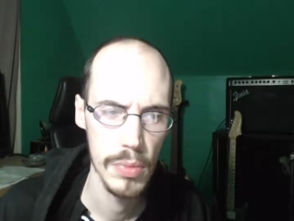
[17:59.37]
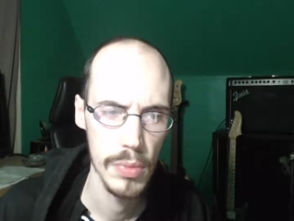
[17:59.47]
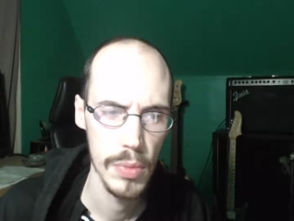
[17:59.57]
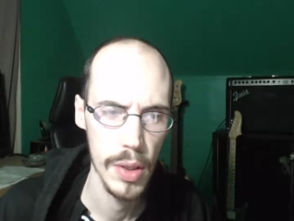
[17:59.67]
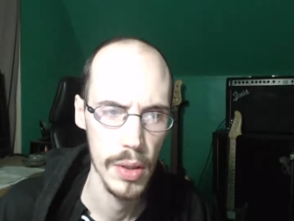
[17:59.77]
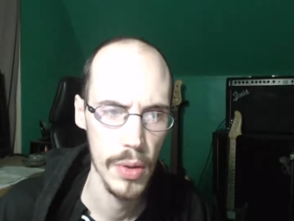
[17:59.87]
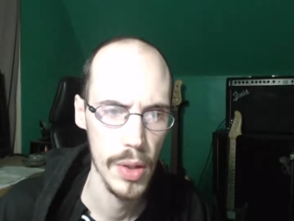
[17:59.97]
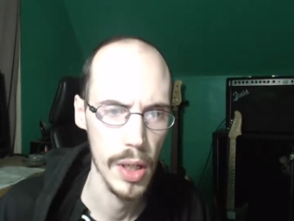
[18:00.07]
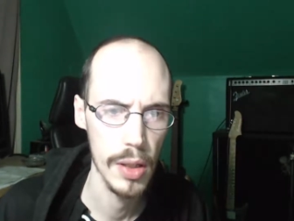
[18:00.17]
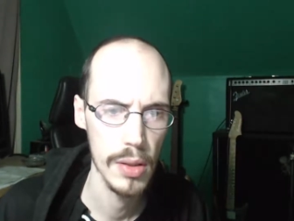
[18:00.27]
Wait,
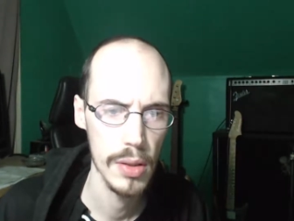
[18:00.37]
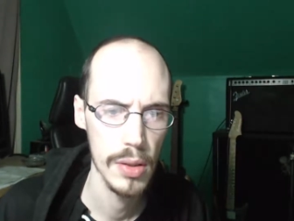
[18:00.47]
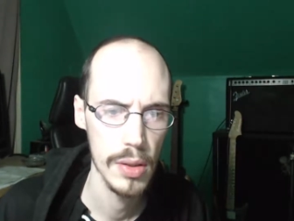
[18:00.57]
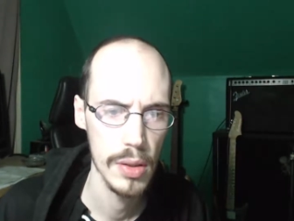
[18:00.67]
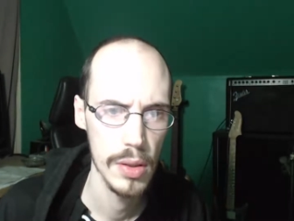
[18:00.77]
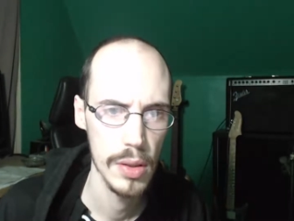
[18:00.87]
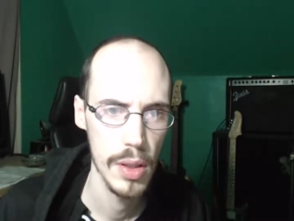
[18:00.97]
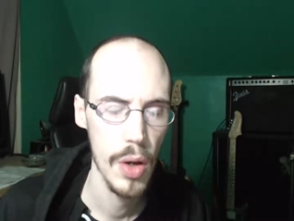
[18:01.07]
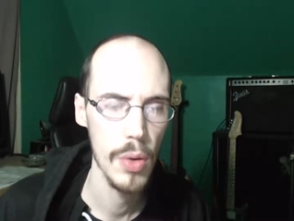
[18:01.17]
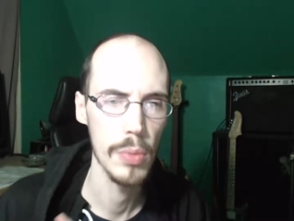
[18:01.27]
okay.
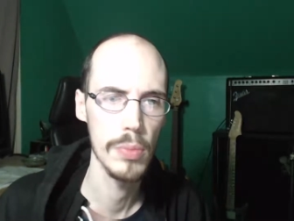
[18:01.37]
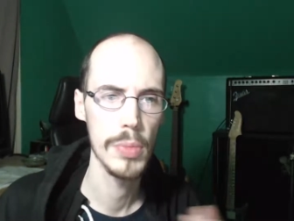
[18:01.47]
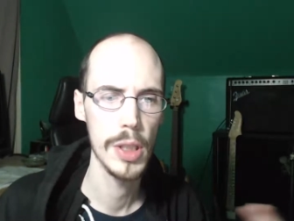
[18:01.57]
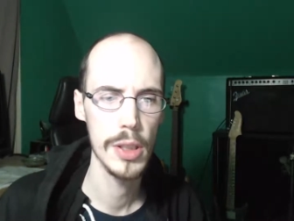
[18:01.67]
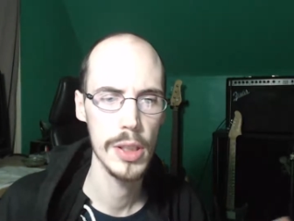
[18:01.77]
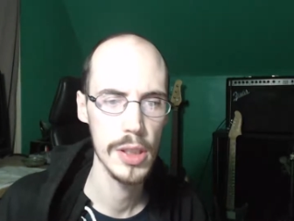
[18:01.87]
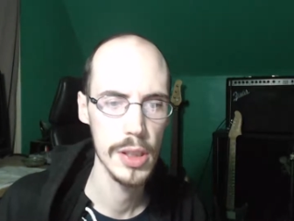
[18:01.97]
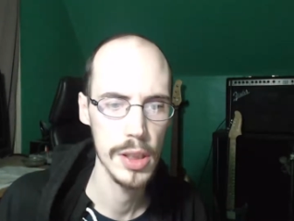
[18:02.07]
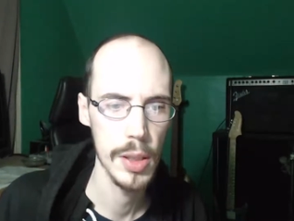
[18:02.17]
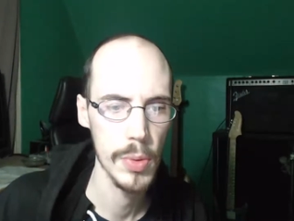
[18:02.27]
Oh, because she's the
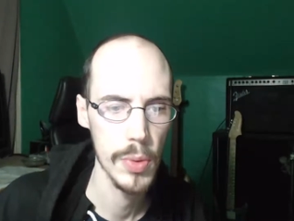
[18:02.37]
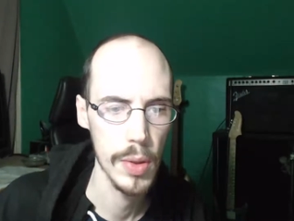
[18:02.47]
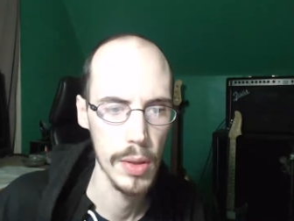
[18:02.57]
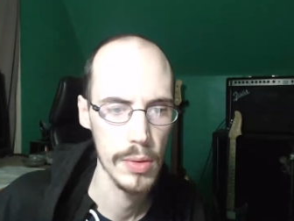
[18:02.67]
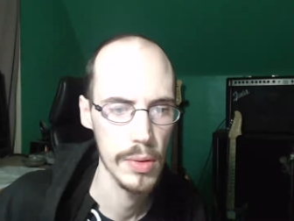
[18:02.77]
same queen.